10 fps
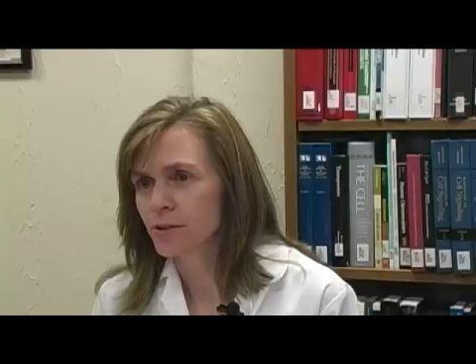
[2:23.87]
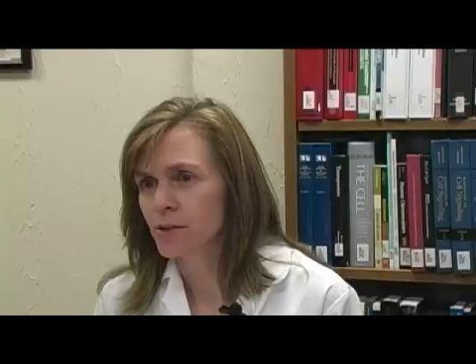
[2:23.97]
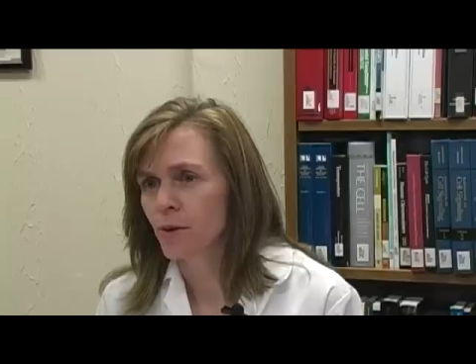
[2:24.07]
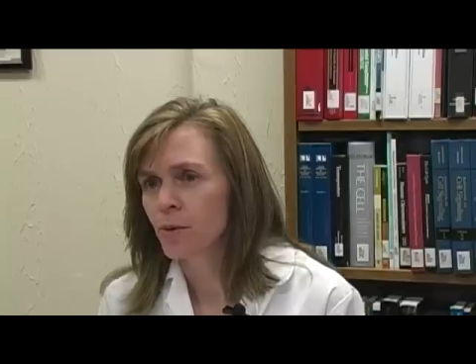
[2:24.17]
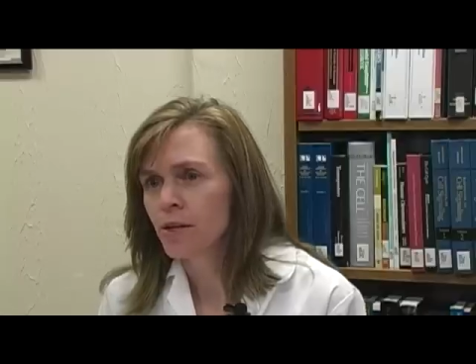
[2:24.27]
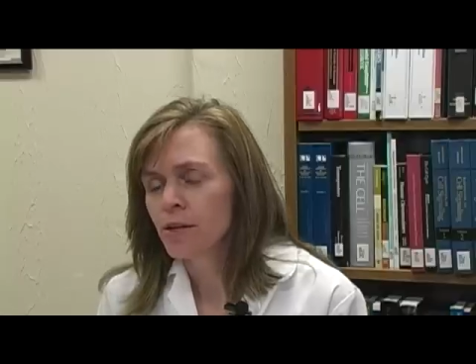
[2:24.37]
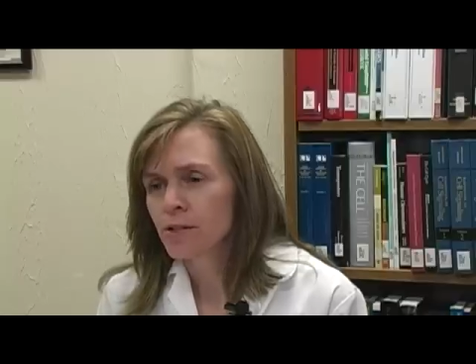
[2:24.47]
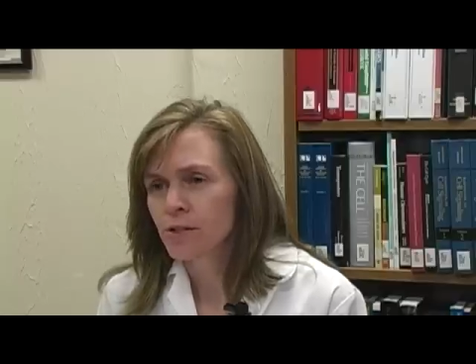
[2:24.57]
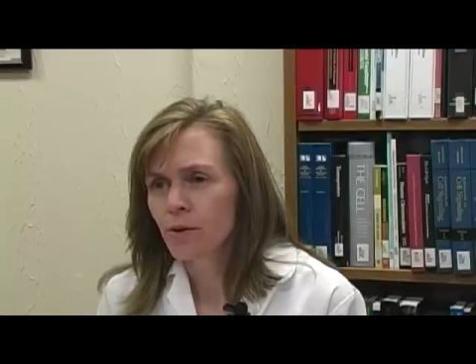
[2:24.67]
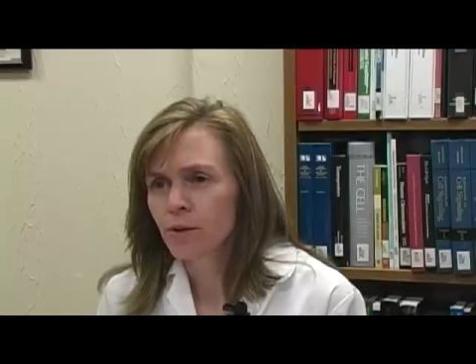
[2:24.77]
So,
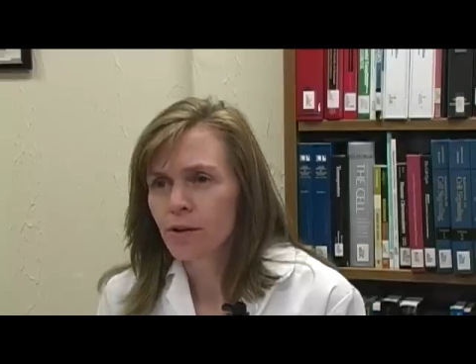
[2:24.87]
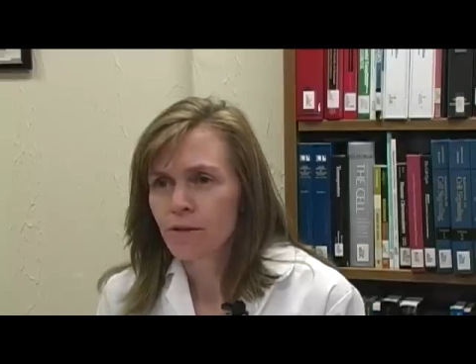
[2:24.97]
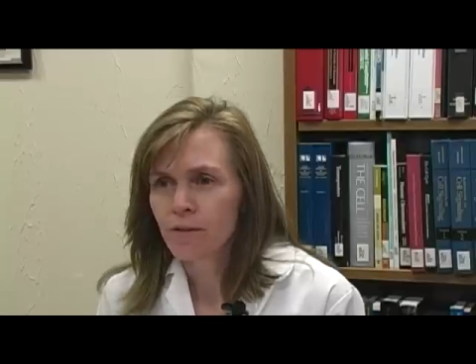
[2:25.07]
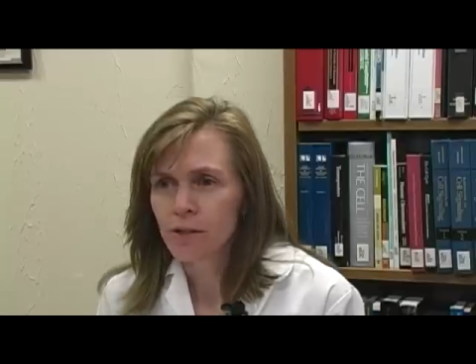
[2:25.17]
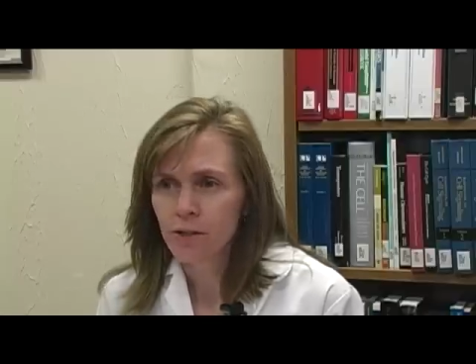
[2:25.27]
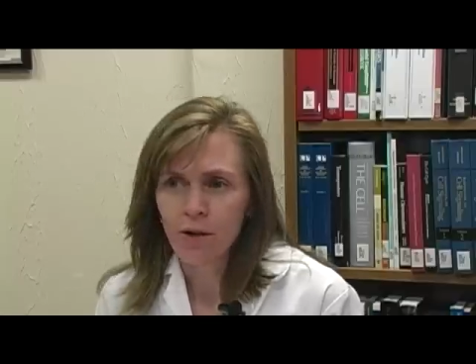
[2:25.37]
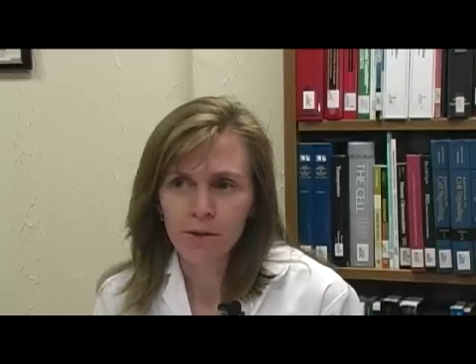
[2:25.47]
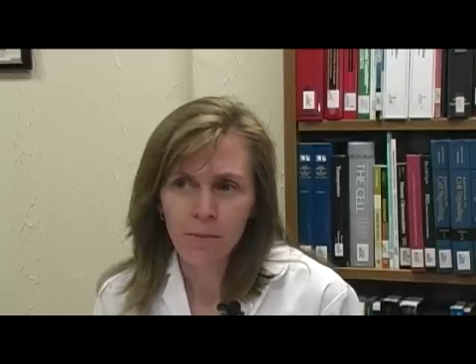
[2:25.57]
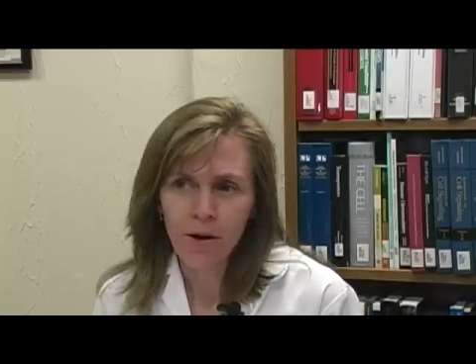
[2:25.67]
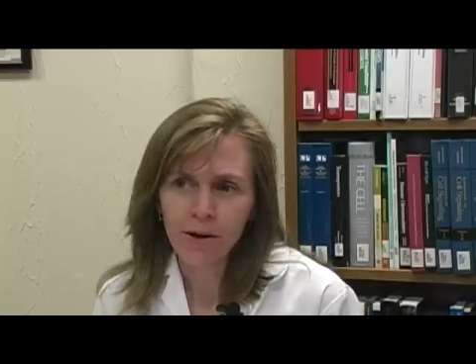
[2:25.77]
certainly the fish on
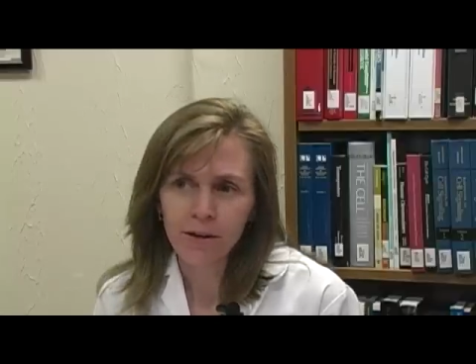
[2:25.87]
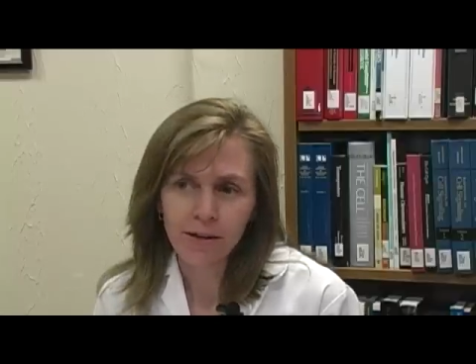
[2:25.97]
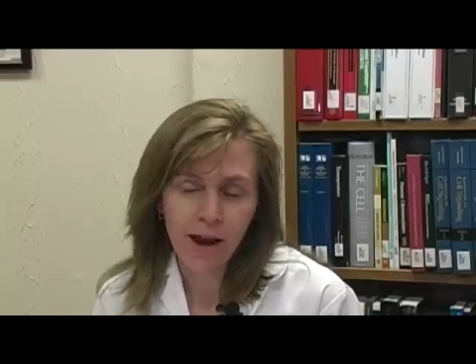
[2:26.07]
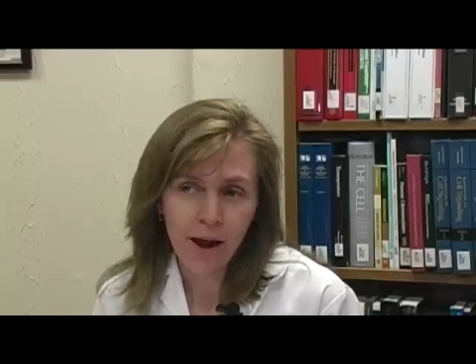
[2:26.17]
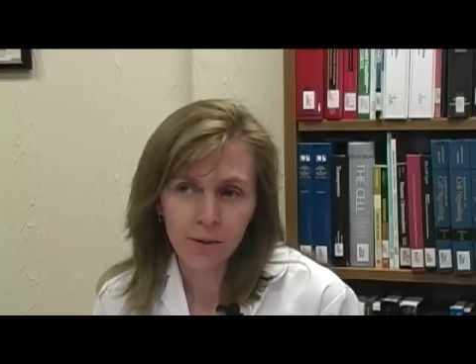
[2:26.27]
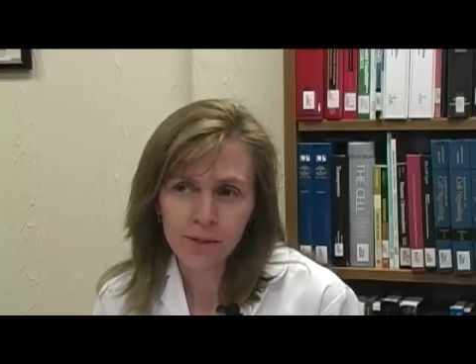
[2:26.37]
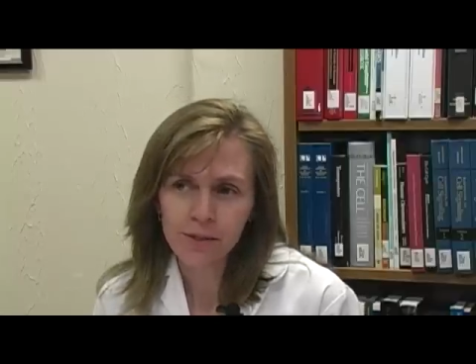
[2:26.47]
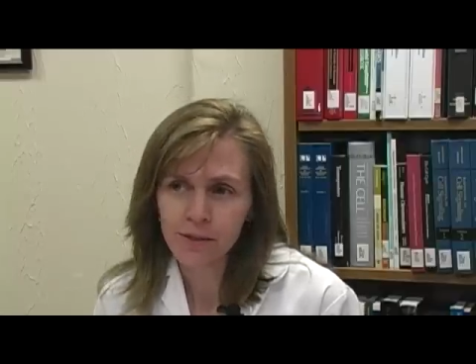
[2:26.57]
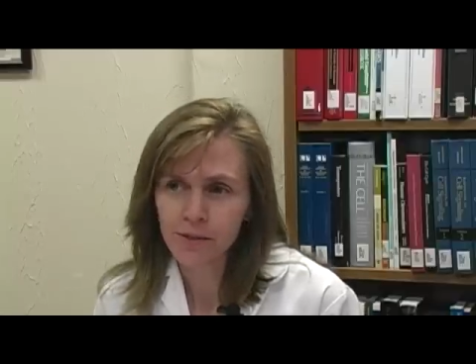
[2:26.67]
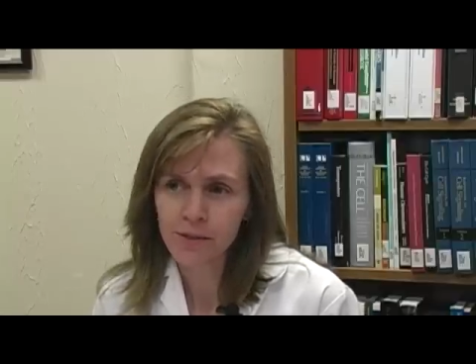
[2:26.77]
the market now is
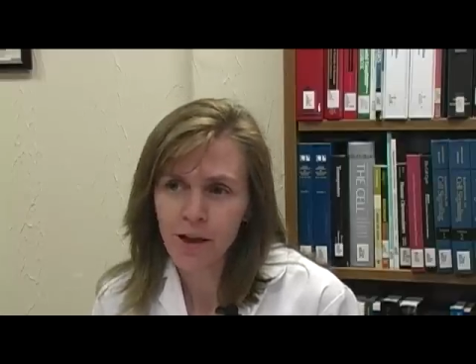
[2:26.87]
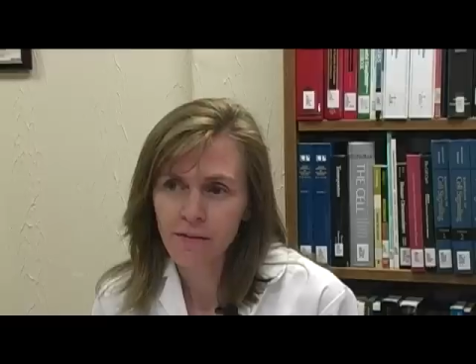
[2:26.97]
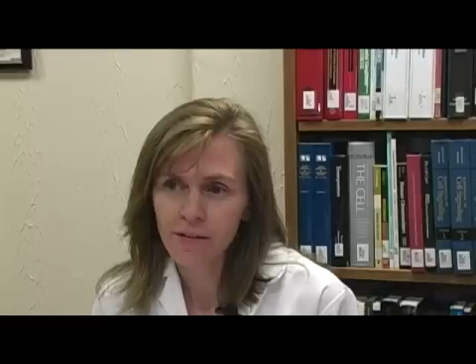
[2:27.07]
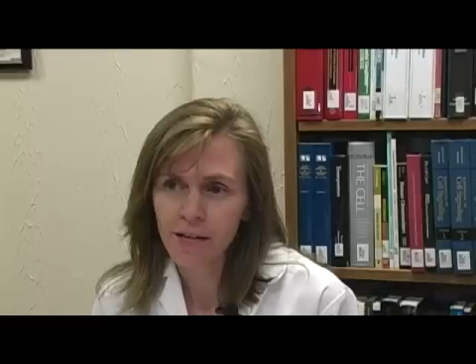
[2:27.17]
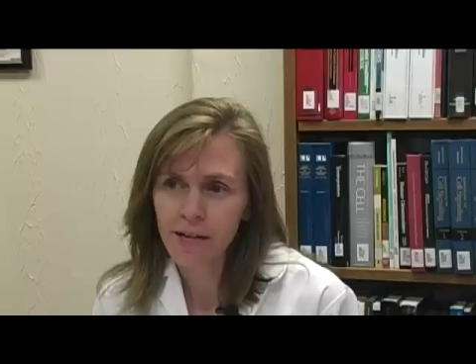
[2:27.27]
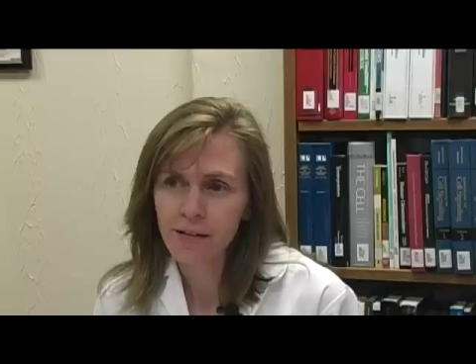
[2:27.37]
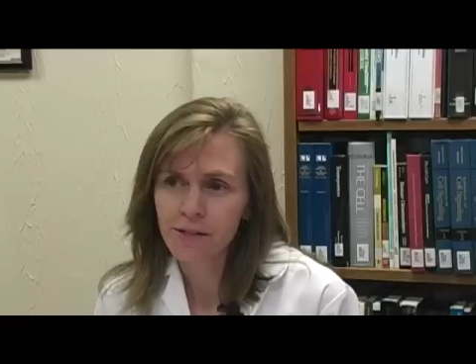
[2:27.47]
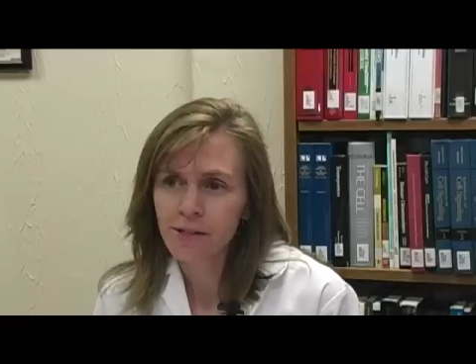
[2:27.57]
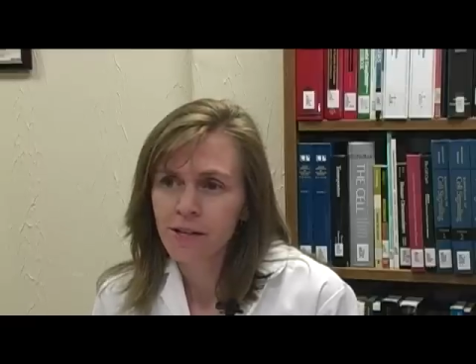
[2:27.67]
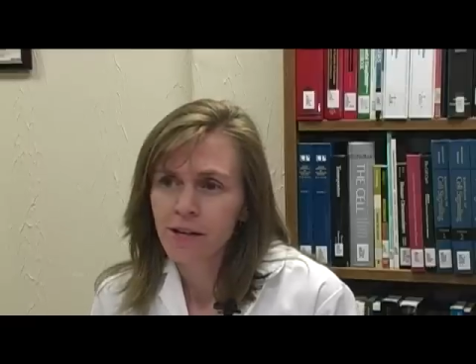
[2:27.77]
still safe to eat,